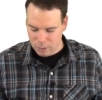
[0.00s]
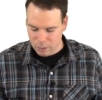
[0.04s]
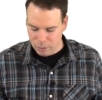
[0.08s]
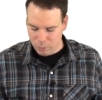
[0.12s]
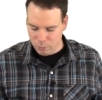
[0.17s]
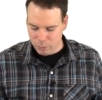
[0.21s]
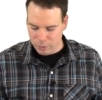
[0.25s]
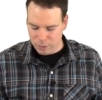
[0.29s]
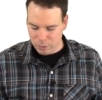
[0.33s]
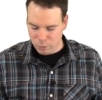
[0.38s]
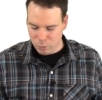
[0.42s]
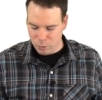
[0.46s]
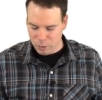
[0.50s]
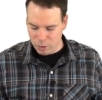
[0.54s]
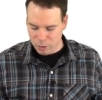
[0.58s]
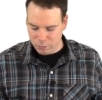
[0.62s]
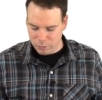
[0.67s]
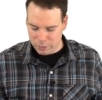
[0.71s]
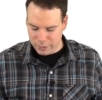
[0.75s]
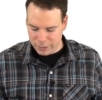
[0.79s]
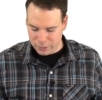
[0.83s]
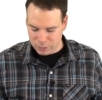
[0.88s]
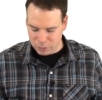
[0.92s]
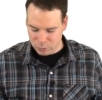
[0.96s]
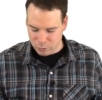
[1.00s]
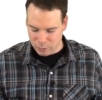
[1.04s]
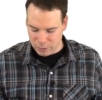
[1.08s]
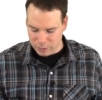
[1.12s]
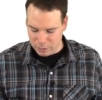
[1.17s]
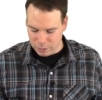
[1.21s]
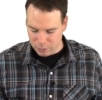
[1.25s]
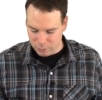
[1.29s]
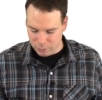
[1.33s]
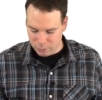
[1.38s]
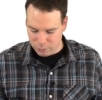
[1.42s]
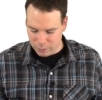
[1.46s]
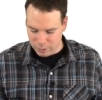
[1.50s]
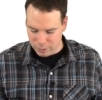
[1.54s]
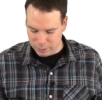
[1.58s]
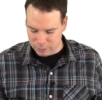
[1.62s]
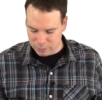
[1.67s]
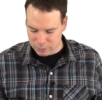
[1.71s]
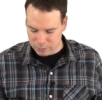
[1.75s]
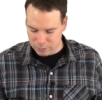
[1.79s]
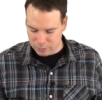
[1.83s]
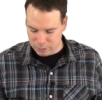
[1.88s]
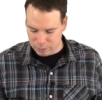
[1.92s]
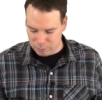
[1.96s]
with a 1 over x squared out
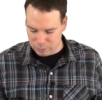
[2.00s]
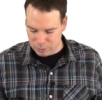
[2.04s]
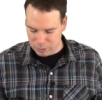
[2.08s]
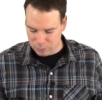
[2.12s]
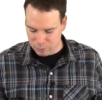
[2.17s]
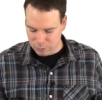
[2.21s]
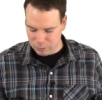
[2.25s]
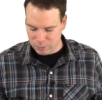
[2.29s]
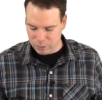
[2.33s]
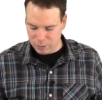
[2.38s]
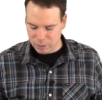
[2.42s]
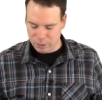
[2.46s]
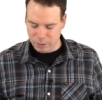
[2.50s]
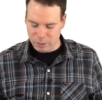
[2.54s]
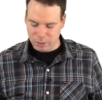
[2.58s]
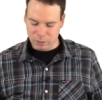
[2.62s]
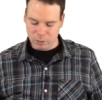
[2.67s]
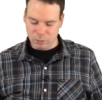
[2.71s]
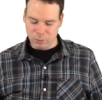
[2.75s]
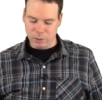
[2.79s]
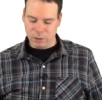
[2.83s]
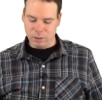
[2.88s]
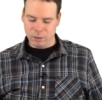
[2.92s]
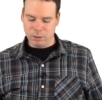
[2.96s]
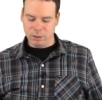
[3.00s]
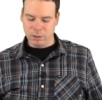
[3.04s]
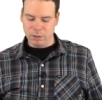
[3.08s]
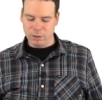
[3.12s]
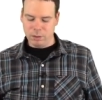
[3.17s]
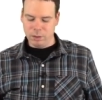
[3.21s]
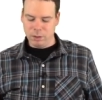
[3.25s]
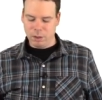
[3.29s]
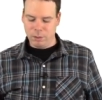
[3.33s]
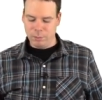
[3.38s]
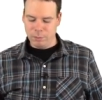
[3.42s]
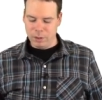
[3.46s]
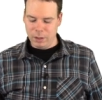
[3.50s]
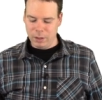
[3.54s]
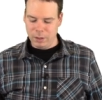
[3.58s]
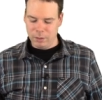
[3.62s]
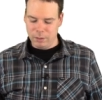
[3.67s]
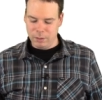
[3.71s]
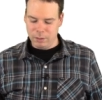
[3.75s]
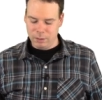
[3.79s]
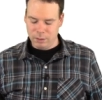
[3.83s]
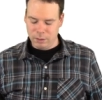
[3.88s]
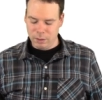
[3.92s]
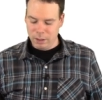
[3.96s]
front. So that means we've got an x squared on the
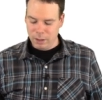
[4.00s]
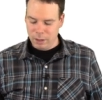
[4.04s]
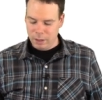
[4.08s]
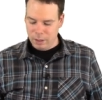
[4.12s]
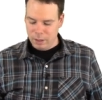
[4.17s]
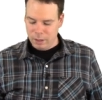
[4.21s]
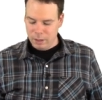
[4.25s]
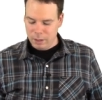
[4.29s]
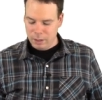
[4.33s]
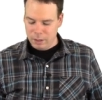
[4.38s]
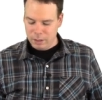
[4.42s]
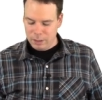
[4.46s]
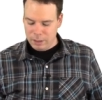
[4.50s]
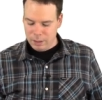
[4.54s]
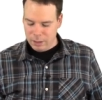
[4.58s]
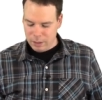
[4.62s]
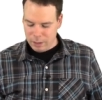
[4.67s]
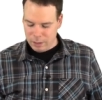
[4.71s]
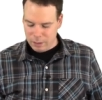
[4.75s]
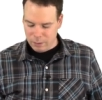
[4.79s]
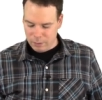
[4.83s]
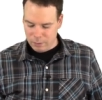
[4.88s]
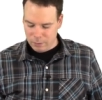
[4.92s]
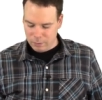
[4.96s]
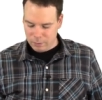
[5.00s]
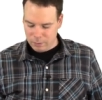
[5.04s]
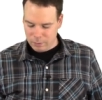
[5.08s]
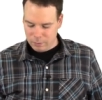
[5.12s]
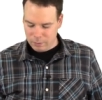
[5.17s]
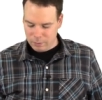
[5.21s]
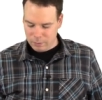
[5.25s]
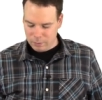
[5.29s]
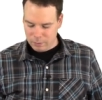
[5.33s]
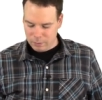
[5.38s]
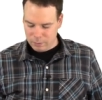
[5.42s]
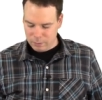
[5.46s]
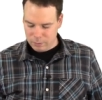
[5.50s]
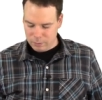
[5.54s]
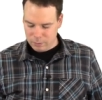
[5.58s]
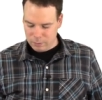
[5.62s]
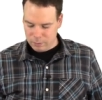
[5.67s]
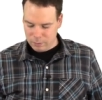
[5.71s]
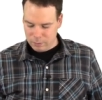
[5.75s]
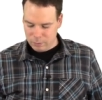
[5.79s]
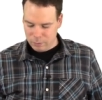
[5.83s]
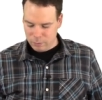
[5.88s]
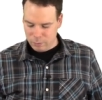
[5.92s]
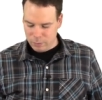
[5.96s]
denominator. Now,
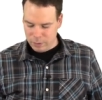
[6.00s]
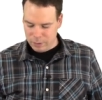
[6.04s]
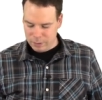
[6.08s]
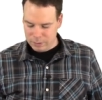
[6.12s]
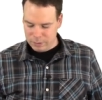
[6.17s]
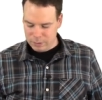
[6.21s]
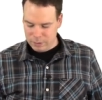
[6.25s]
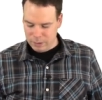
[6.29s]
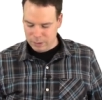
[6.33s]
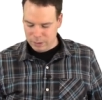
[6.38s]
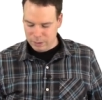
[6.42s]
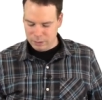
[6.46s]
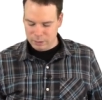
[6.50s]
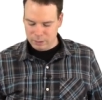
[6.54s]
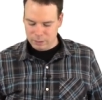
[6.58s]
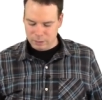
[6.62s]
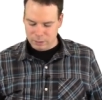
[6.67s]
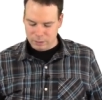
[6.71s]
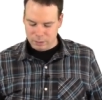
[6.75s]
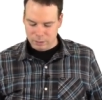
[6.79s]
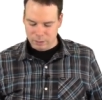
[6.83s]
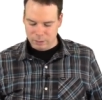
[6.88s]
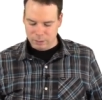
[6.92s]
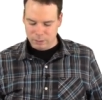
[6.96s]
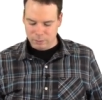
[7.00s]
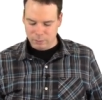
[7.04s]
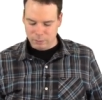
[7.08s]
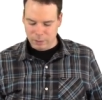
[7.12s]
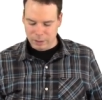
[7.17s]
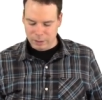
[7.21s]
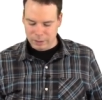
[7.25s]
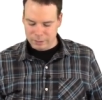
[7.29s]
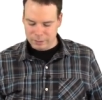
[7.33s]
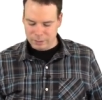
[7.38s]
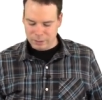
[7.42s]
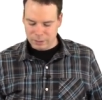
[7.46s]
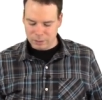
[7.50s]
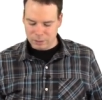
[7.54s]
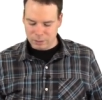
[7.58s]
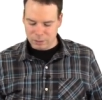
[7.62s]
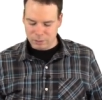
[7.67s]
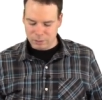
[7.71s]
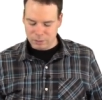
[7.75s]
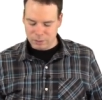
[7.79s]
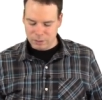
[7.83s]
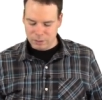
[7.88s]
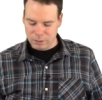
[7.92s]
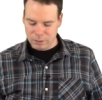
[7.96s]
what is this? Well, as x
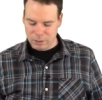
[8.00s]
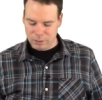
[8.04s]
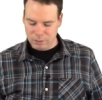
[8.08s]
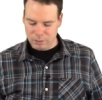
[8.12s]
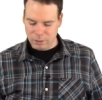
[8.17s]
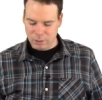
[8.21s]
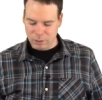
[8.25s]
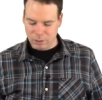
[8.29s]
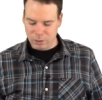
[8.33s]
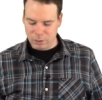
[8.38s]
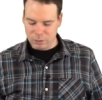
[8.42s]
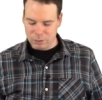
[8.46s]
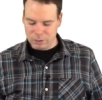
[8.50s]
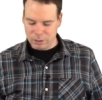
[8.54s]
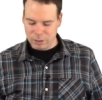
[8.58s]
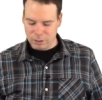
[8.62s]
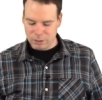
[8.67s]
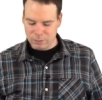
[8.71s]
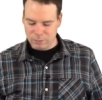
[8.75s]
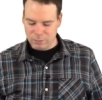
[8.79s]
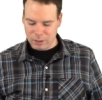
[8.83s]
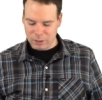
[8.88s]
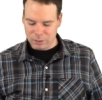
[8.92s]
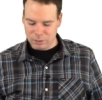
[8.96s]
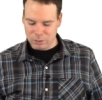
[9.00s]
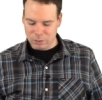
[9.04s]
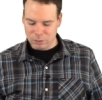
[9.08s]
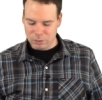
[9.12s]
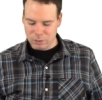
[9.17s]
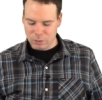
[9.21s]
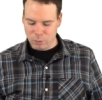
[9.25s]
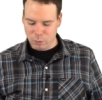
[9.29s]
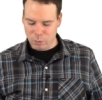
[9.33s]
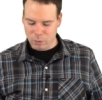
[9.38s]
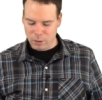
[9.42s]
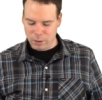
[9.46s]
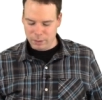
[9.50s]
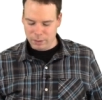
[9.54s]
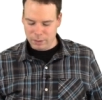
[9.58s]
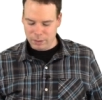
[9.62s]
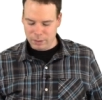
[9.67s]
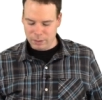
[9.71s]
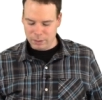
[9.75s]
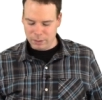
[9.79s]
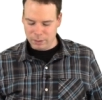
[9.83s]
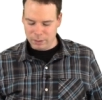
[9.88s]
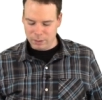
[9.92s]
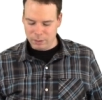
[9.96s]
goes to 0, cosine of x goes to 1,
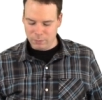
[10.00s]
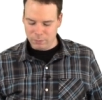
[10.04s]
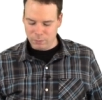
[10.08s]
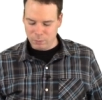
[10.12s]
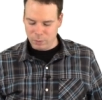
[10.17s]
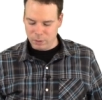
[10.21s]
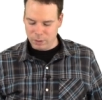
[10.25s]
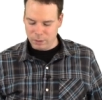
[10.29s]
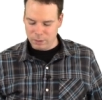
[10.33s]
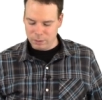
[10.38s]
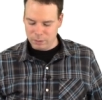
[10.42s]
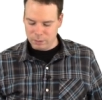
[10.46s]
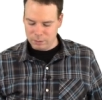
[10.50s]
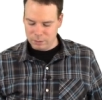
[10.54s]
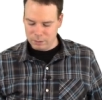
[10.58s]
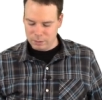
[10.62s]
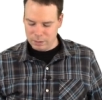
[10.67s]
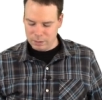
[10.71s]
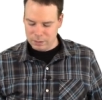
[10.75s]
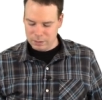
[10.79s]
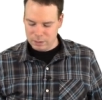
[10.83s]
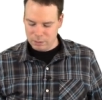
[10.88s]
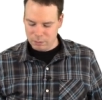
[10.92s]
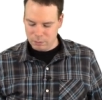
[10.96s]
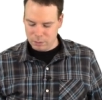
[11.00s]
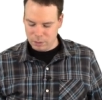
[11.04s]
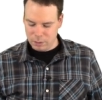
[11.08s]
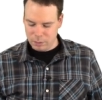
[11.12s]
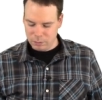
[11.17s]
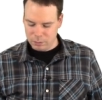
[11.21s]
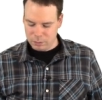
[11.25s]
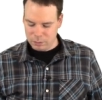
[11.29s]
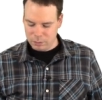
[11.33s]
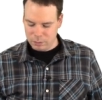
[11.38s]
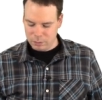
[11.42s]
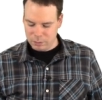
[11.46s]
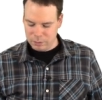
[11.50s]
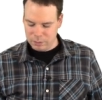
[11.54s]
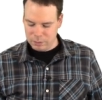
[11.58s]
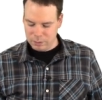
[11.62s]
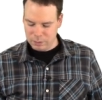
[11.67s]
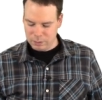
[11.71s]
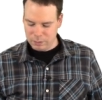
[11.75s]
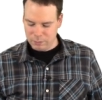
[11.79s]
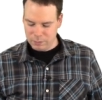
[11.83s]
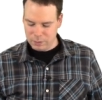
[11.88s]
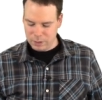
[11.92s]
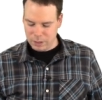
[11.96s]
ln of 1 is 0, so this
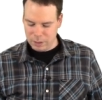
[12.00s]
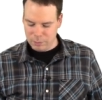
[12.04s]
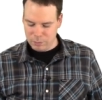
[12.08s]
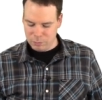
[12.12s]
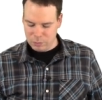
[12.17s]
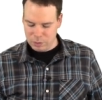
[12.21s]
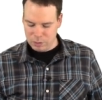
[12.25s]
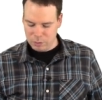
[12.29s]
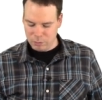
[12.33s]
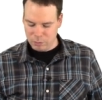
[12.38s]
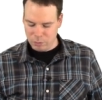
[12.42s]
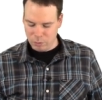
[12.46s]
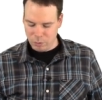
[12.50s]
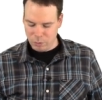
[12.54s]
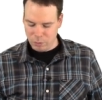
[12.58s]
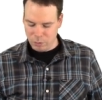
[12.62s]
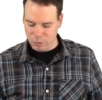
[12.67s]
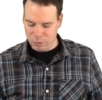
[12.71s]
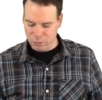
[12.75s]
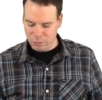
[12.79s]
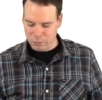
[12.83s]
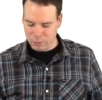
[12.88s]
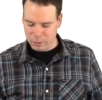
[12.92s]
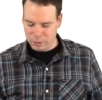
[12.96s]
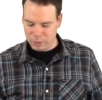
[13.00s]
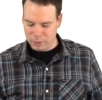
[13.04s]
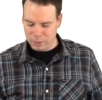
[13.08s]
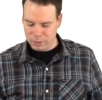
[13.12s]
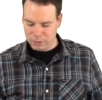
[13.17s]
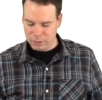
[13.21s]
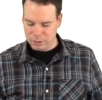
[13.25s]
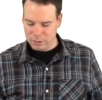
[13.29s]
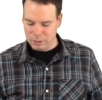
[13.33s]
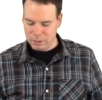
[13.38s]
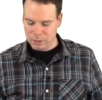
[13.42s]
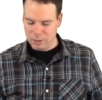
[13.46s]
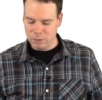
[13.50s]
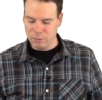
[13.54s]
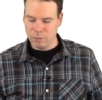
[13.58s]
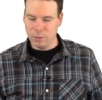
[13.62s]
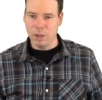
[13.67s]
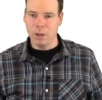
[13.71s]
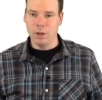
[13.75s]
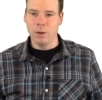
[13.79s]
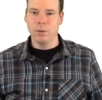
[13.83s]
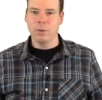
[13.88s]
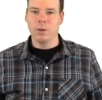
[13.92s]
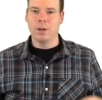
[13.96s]
is of type 0 over
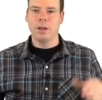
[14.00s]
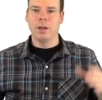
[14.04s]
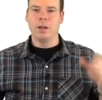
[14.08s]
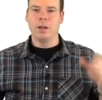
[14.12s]
0.